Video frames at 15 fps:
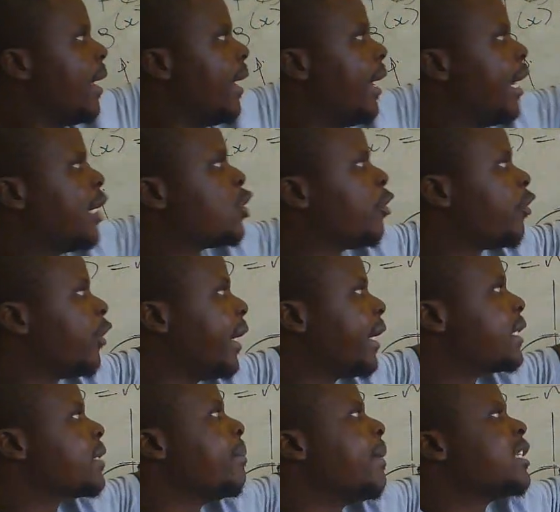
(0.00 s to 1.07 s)
h of x
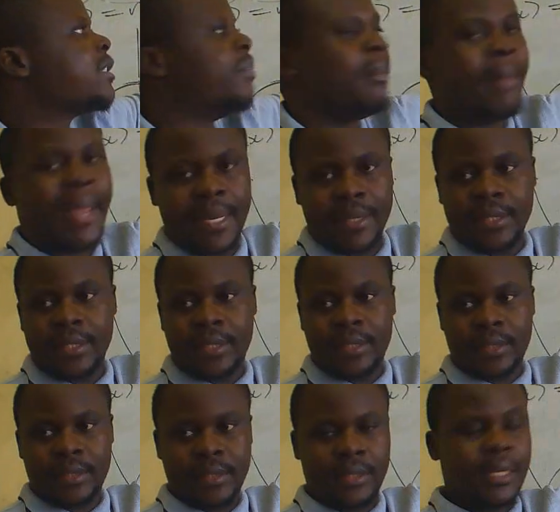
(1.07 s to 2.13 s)
must be made
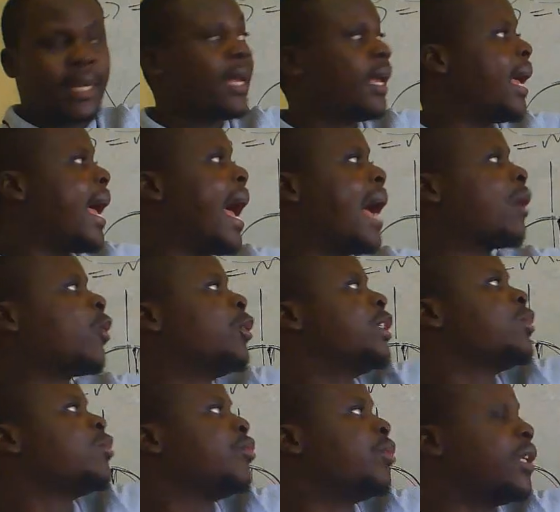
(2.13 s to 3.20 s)
according
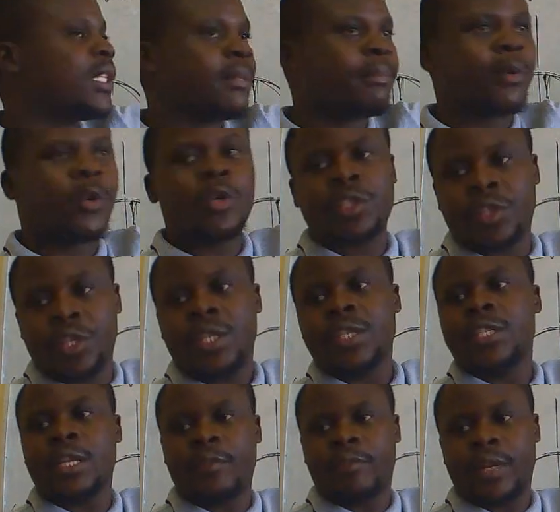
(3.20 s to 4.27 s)
to this, because this is
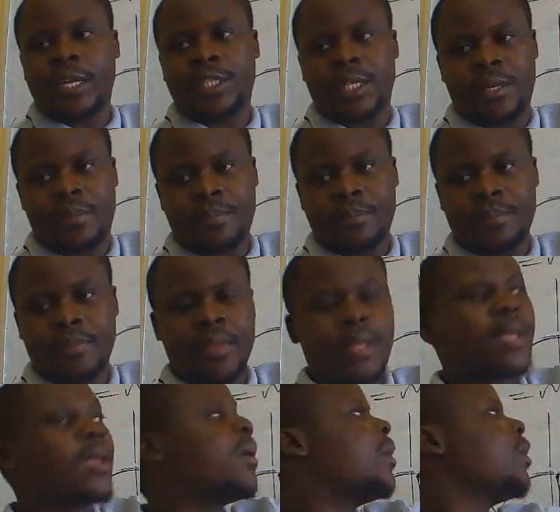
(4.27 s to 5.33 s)
the reflection.
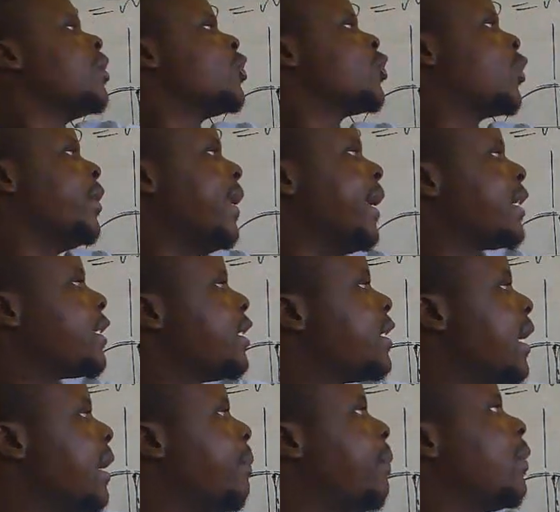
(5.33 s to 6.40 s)
So next
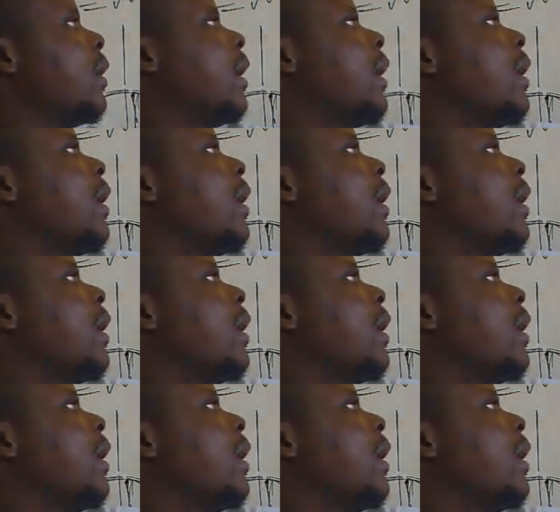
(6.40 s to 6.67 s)
step,